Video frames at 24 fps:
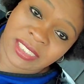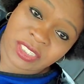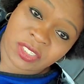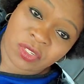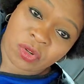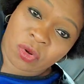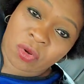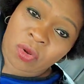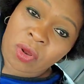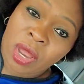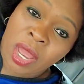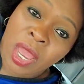
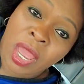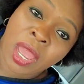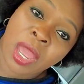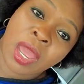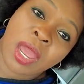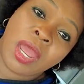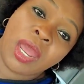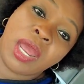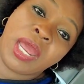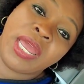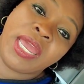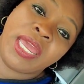So
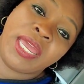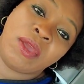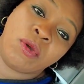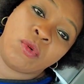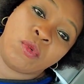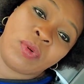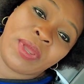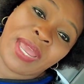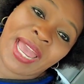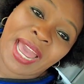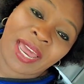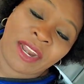
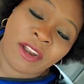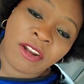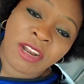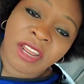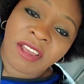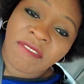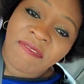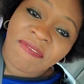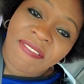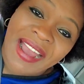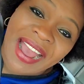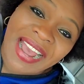we are not a
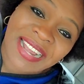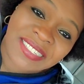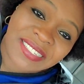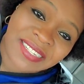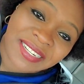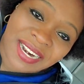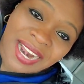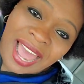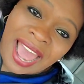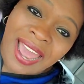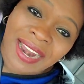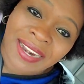fast
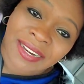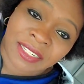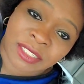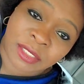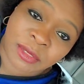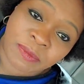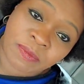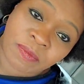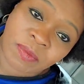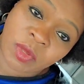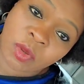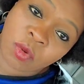learner.
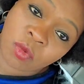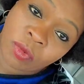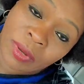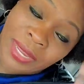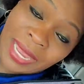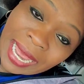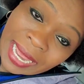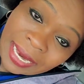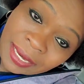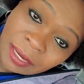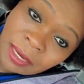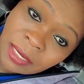We
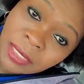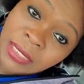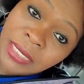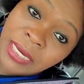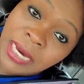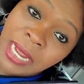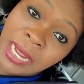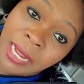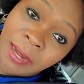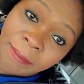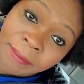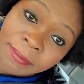are not
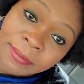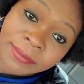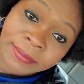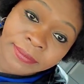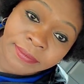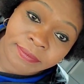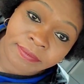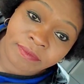dumb.